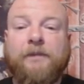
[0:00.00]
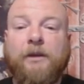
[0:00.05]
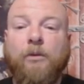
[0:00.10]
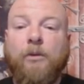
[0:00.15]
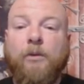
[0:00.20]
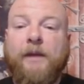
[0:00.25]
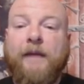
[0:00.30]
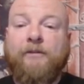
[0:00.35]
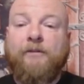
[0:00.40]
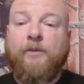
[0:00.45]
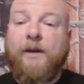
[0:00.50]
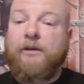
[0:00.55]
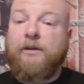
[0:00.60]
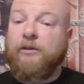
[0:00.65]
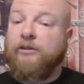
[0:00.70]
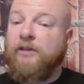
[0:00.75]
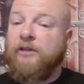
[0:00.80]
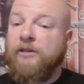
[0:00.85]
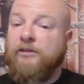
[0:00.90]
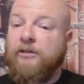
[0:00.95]
Well, we have to wait
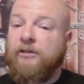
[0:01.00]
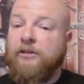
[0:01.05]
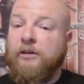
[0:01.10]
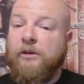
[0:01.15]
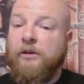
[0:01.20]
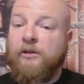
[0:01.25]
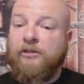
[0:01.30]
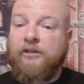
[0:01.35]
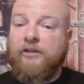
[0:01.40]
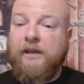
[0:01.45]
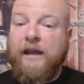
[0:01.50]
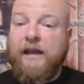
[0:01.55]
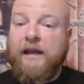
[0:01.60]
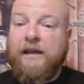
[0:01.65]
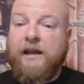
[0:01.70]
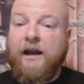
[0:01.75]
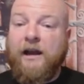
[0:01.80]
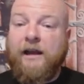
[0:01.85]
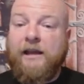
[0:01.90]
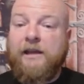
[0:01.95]
till season two to see
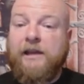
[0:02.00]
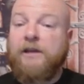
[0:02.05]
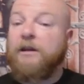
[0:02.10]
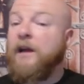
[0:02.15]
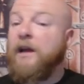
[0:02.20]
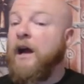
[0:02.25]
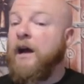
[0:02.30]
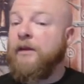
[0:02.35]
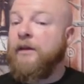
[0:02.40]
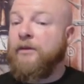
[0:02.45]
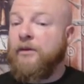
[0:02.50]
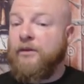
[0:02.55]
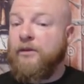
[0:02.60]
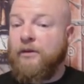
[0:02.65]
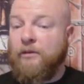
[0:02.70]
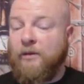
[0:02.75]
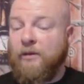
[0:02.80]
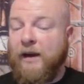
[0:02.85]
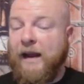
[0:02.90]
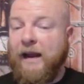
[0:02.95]
any Aiel other
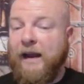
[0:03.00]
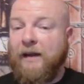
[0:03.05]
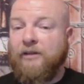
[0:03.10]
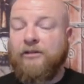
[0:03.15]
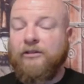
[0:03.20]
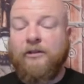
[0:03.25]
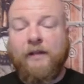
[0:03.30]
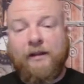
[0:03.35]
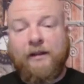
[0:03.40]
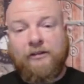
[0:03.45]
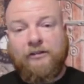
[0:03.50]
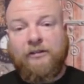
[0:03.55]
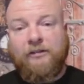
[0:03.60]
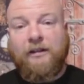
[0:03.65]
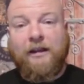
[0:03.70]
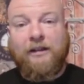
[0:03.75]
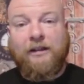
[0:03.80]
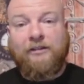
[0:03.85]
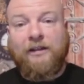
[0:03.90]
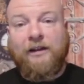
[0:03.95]
than Rand. So that's,
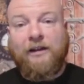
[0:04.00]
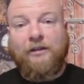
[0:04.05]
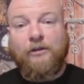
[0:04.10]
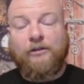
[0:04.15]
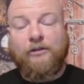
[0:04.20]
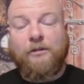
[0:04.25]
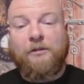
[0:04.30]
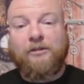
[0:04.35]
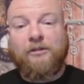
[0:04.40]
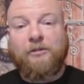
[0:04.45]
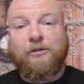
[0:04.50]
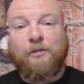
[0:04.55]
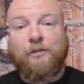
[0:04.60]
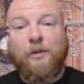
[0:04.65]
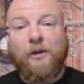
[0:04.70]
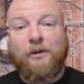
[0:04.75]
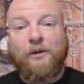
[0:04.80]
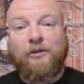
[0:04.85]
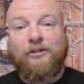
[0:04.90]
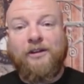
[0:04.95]
like I said, there's going to be some
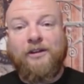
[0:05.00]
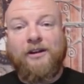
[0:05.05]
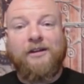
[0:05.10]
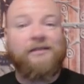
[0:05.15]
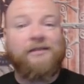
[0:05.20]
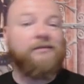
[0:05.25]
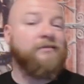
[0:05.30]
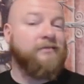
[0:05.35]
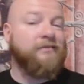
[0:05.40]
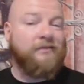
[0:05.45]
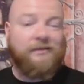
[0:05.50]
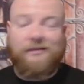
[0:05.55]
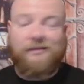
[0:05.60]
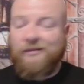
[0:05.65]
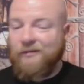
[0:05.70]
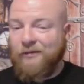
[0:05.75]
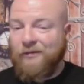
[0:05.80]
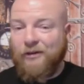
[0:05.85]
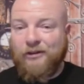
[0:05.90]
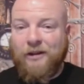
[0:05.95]
spoilers here.
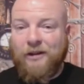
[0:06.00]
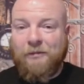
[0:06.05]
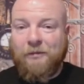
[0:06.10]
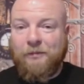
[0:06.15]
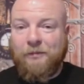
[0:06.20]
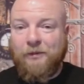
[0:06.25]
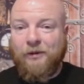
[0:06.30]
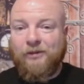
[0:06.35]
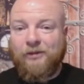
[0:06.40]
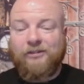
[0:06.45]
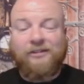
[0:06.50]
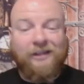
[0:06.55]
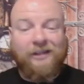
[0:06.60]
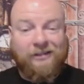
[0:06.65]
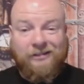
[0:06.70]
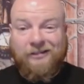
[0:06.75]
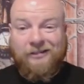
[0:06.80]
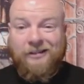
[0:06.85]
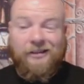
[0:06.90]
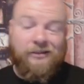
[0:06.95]
First couple books,
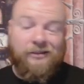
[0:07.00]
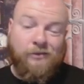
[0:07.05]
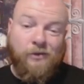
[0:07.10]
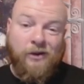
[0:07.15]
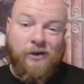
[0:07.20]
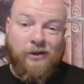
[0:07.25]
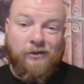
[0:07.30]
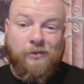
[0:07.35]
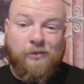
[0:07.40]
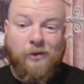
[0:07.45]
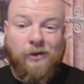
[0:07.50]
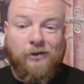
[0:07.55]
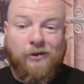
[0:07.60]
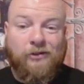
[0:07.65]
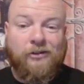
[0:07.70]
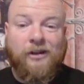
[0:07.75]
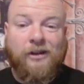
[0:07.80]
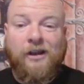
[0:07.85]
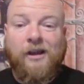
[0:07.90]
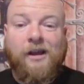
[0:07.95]
that's that's one of the
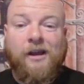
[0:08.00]
spoilers.